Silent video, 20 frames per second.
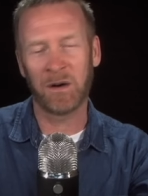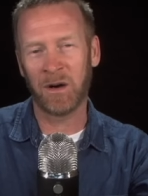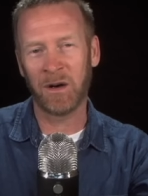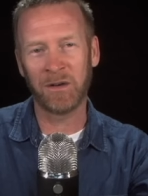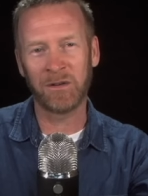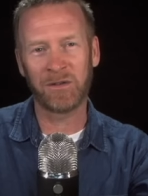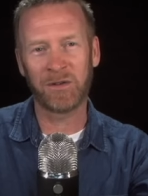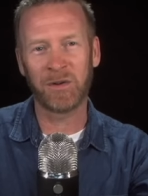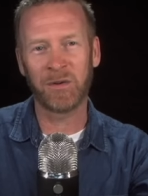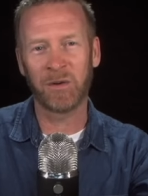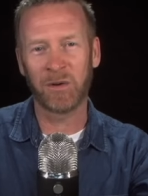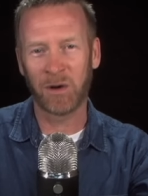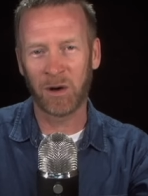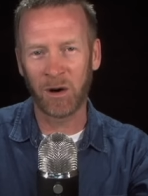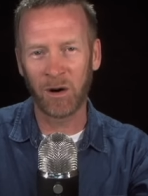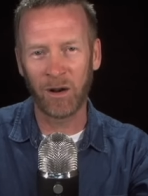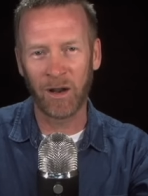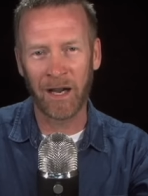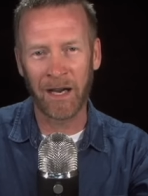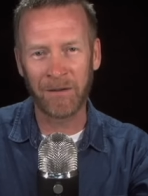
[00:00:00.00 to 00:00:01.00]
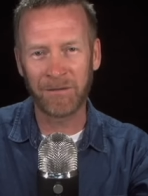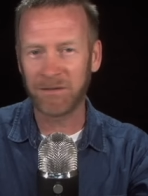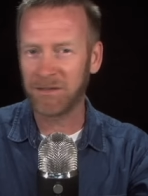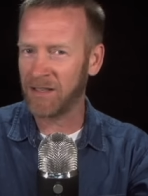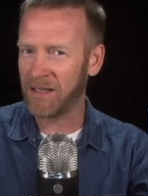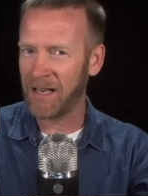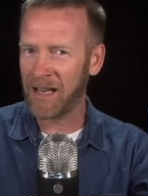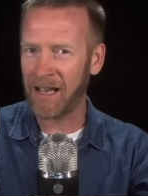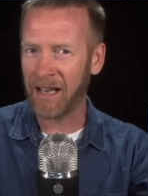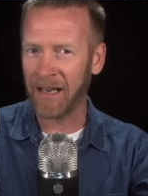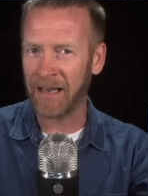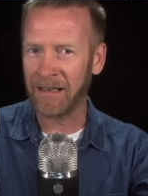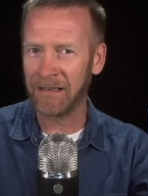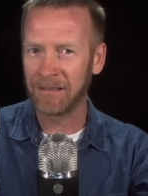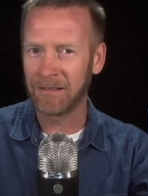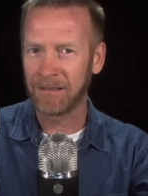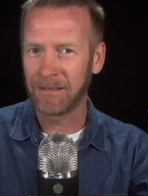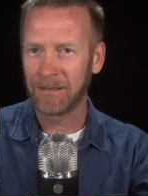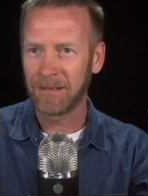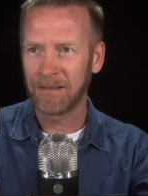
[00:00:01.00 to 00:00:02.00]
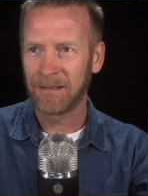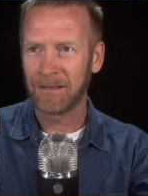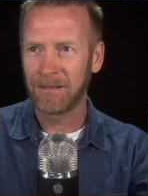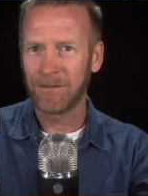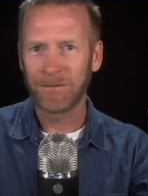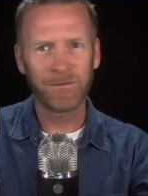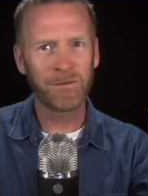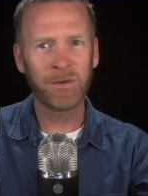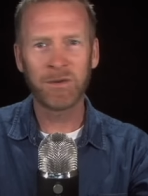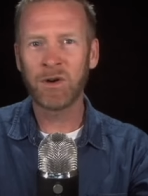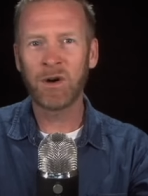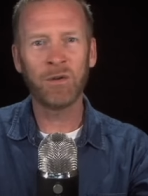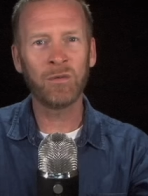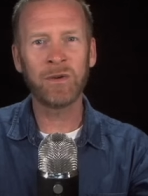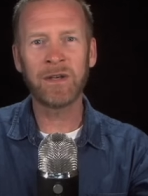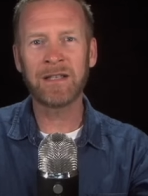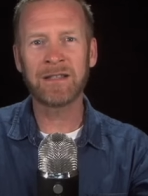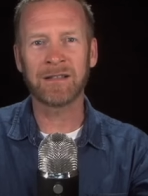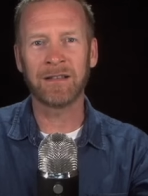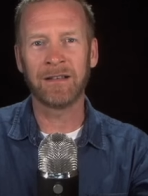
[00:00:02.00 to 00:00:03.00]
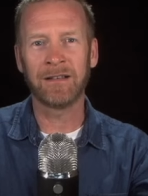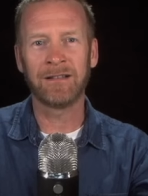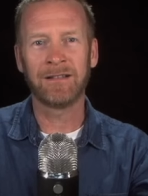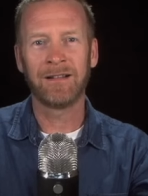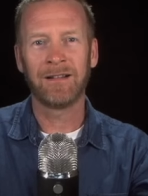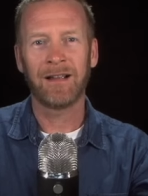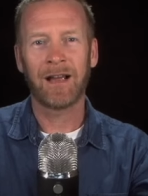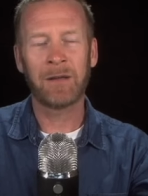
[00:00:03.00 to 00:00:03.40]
on to in our life today for no reason?